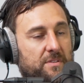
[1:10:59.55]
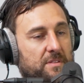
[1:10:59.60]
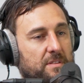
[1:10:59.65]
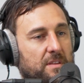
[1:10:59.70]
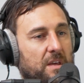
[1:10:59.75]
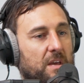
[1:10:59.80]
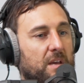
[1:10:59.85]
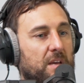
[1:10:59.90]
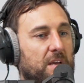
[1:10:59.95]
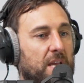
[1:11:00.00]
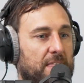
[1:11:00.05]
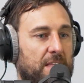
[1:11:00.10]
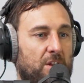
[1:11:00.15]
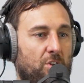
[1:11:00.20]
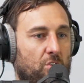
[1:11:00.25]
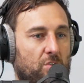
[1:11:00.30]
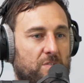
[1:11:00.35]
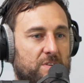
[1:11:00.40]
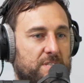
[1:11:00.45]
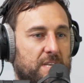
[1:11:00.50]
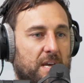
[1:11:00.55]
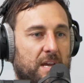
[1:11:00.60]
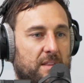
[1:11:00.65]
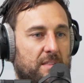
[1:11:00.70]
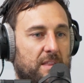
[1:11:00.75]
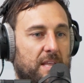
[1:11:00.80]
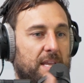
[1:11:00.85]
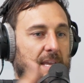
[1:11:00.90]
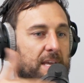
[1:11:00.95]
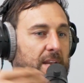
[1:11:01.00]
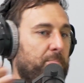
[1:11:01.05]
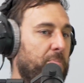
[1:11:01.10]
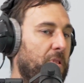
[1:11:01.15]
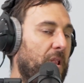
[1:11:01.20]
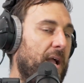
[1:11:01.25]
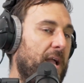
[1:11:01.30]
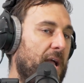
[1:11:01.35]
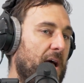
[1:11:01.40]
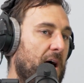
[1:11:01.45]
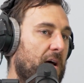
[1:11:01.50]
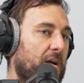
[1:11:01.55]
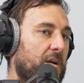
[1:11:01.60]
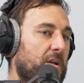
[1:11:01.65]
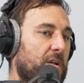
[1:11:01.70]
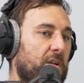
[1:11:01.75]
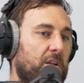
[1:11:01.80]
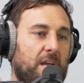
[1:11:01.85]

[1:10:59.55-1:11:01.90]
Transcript: and then all of a sudden they get a player,